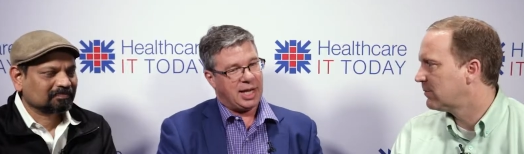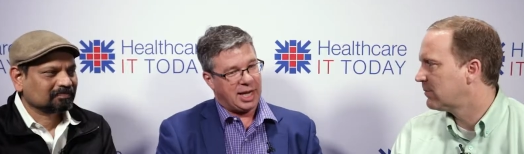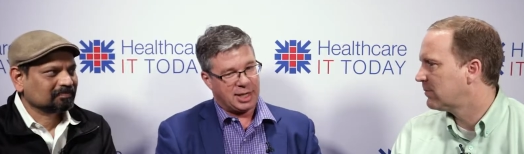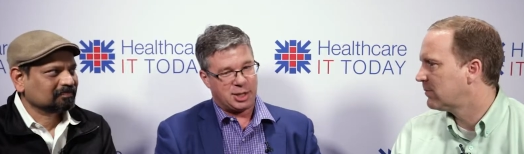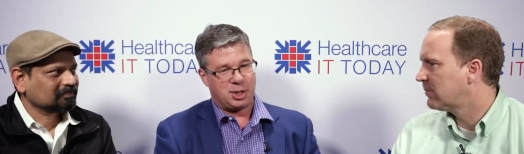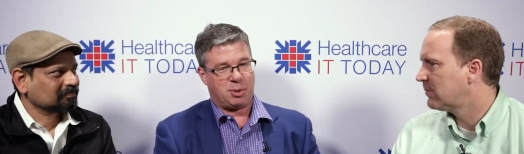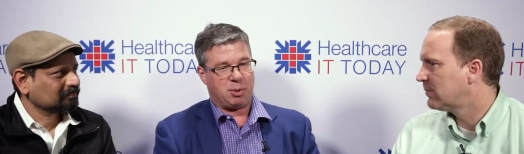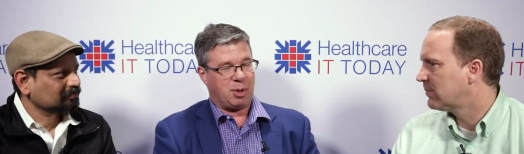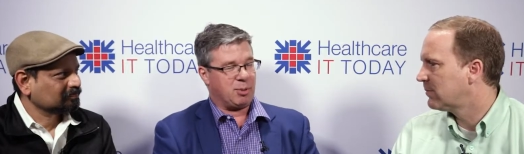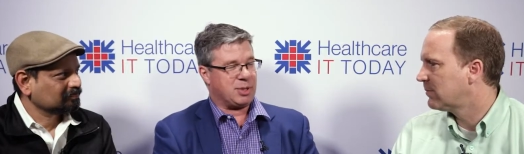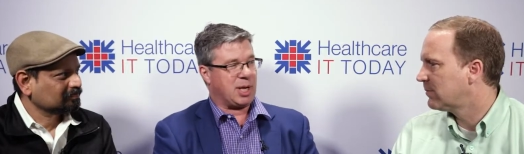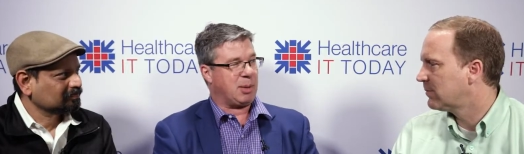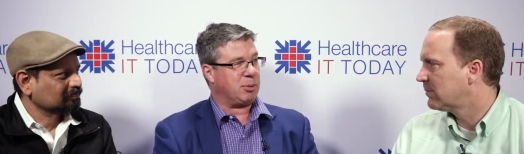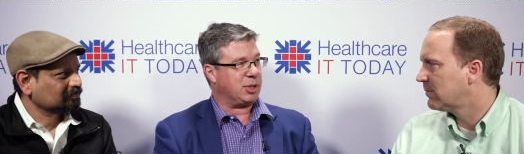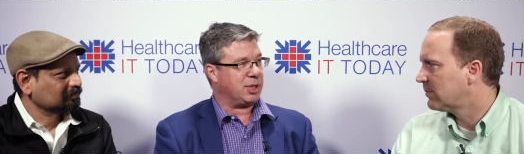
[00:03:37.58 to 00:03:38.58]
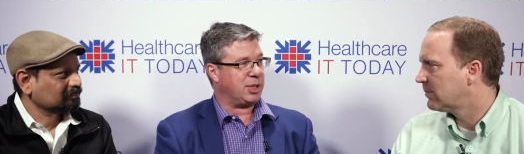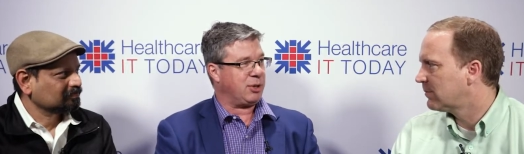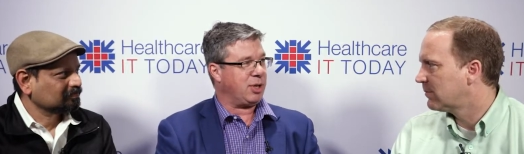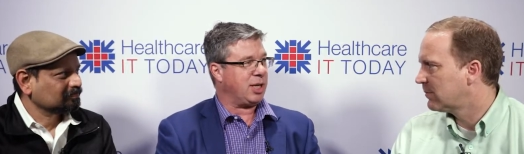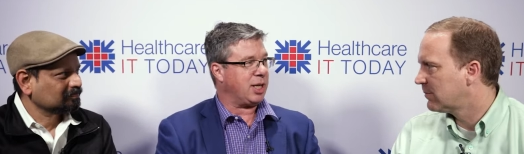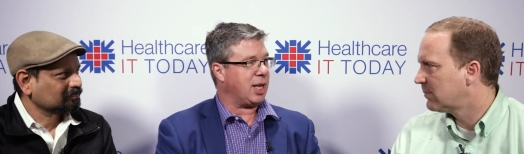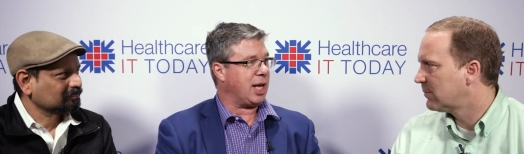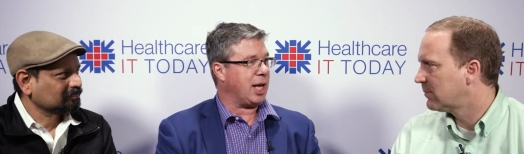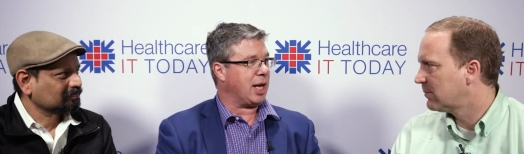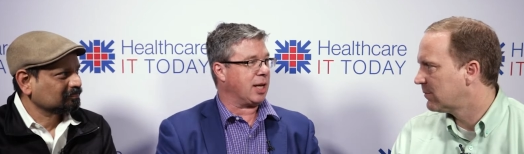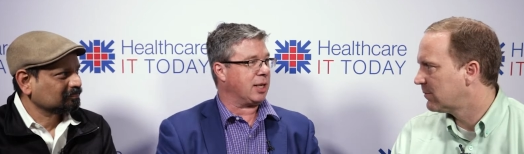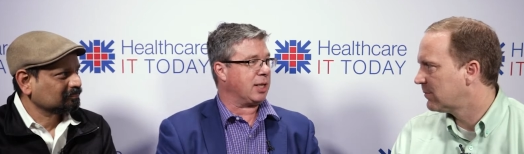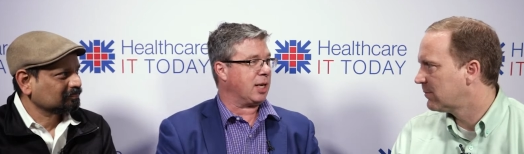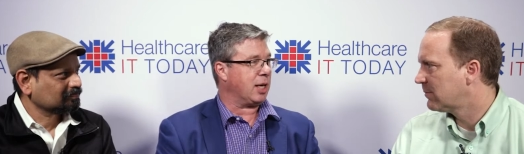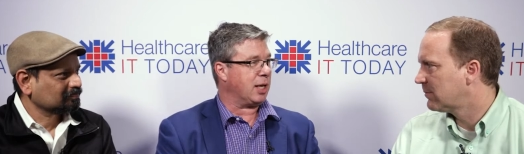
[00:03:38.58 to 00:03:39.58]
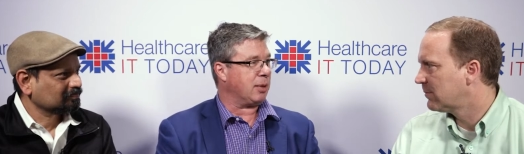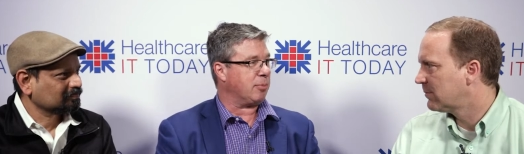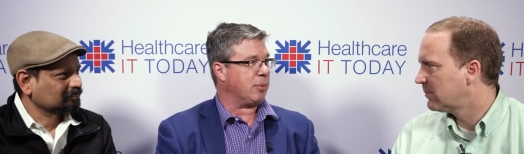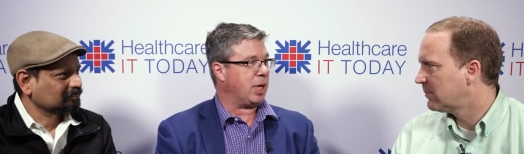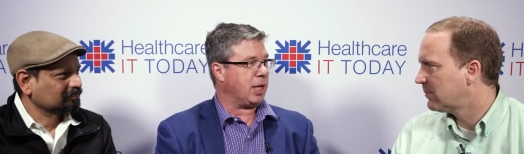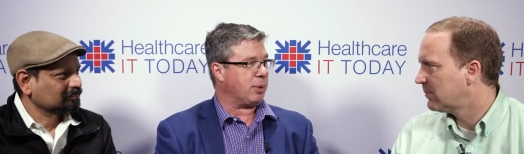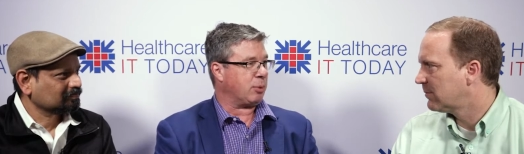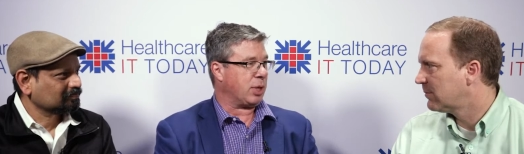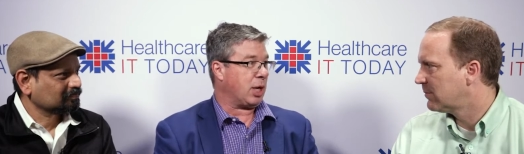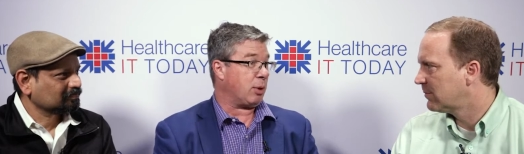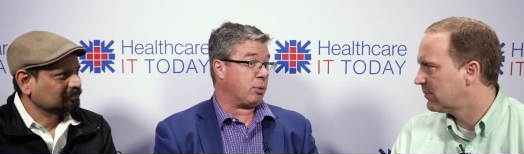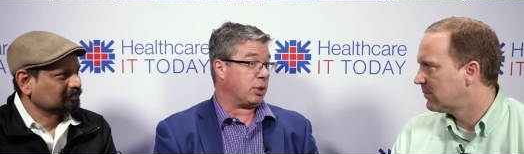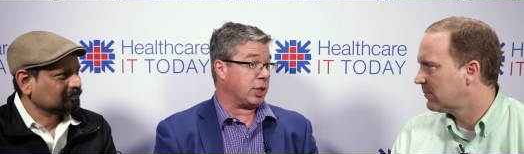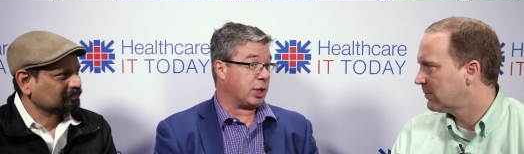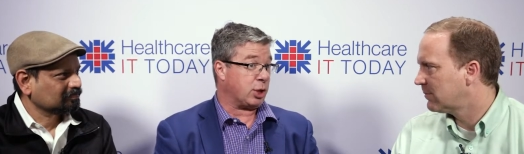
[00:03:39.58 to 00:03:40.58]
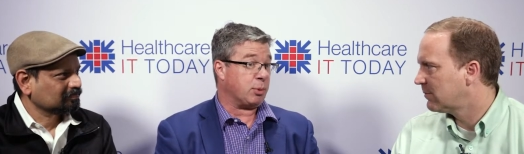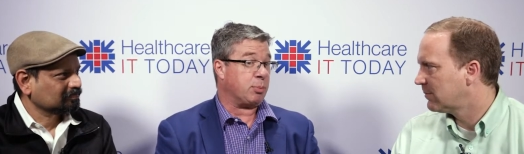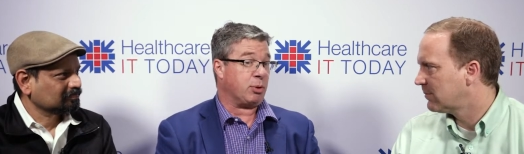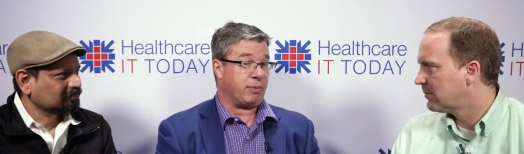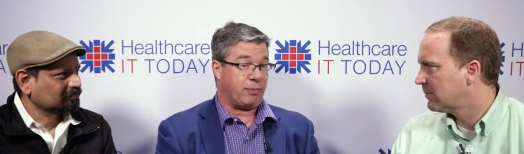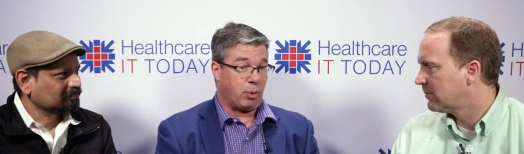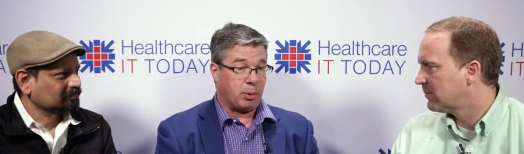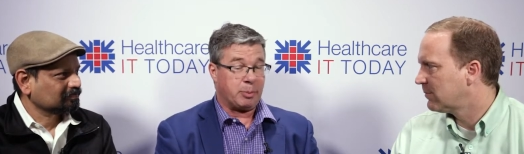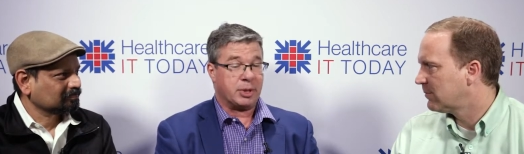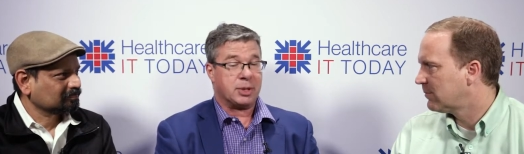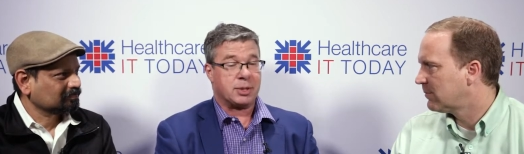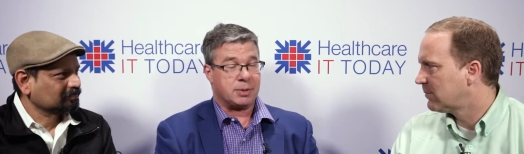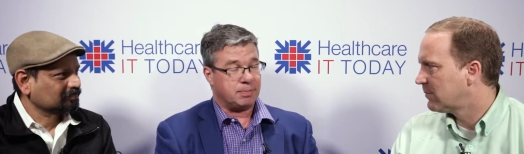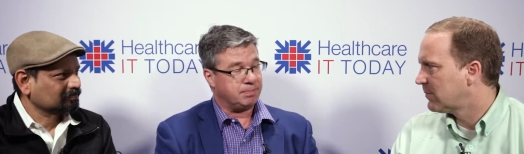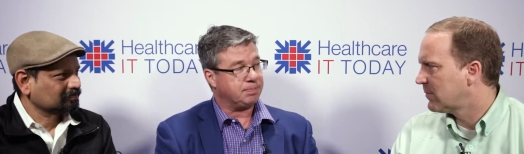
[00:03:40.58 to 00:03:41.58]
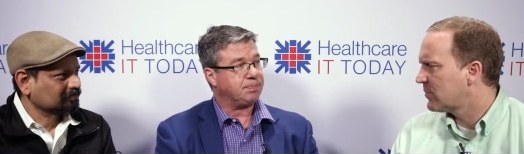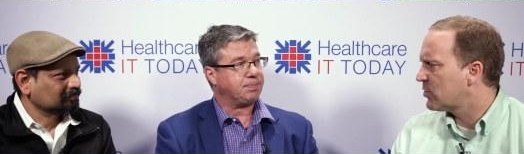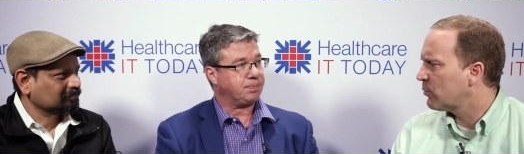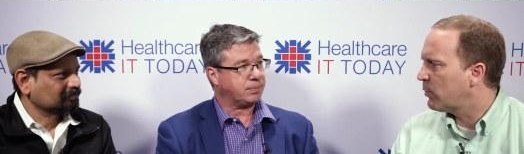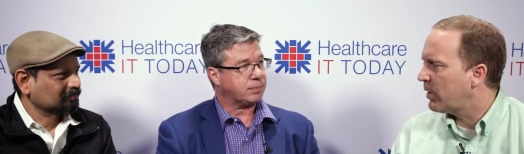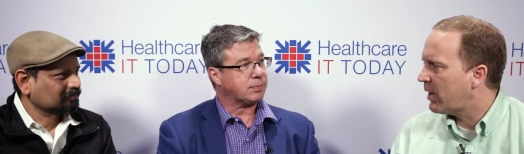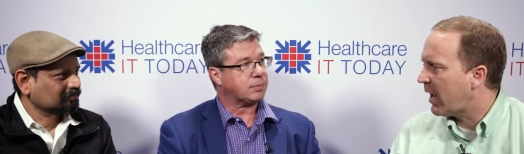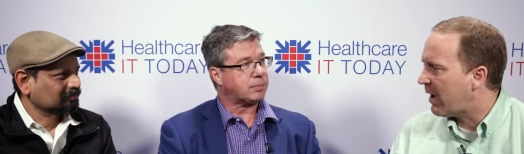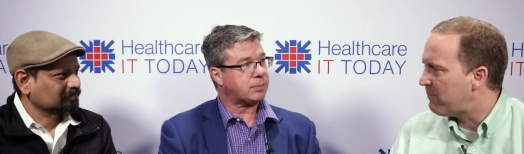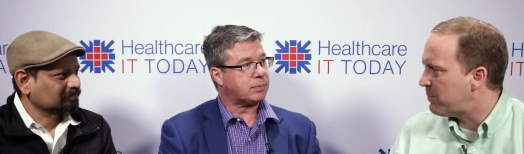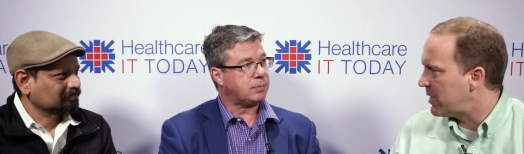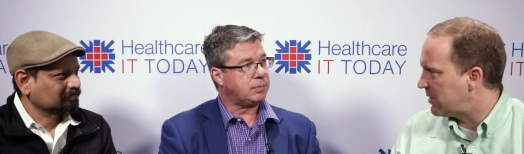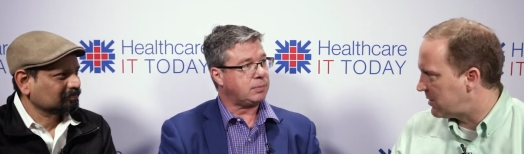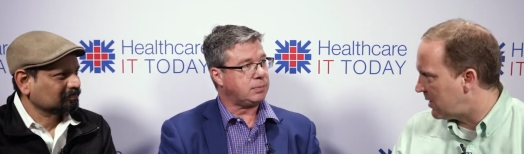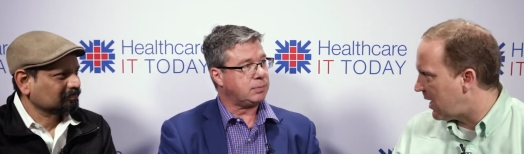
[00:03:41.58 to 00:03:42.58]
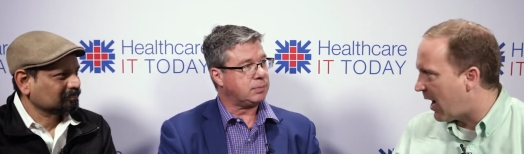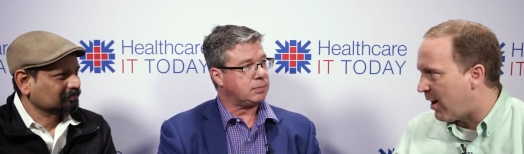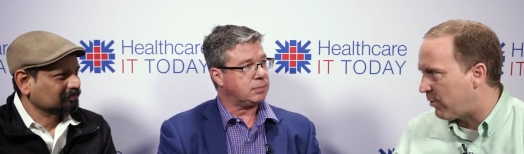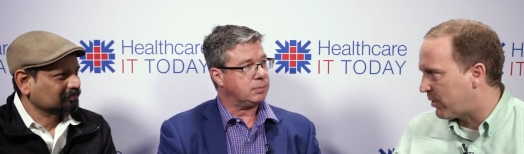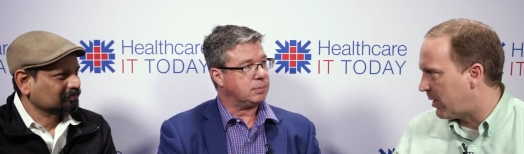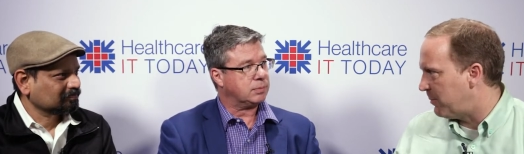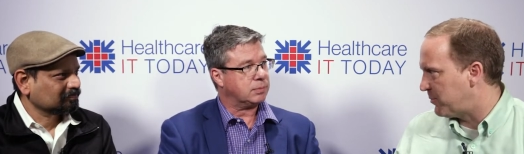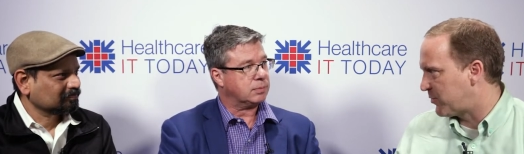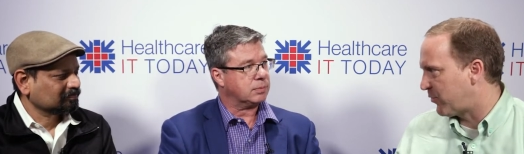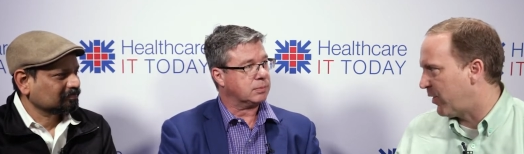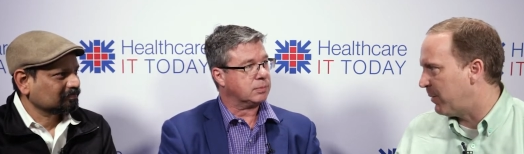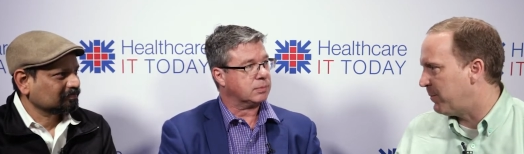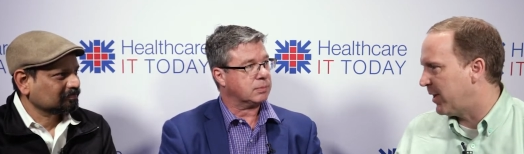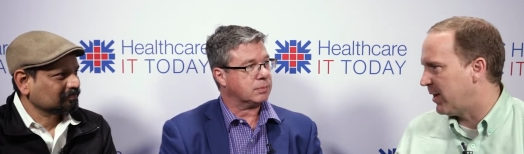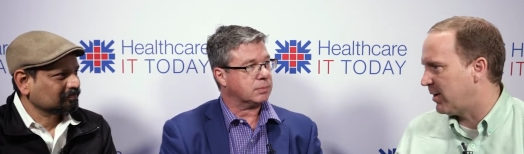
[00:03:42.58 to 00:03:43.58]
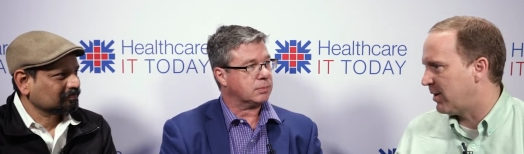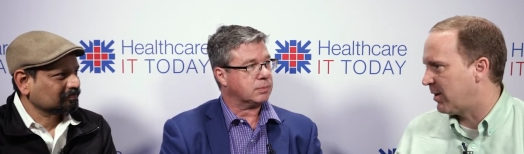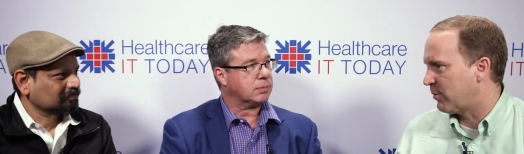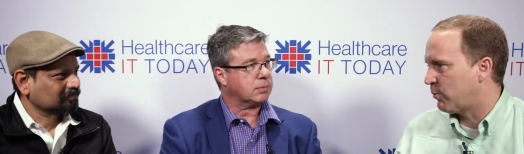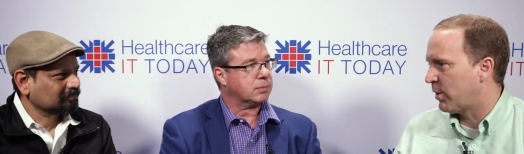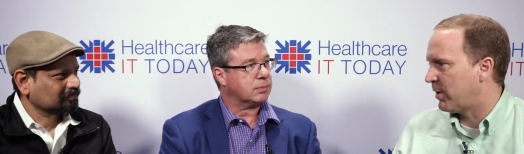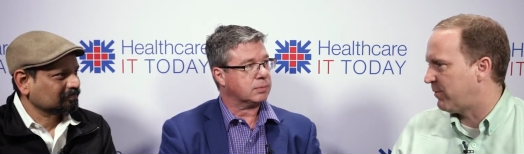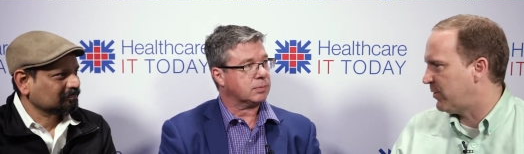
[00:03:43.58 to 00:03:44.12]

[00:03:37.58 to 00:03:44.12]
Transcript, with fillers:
Speaker 1: H2O was able to do it, and, um, and we got really good performance.
Speaker 2: So what have been the outcomes from it? Like what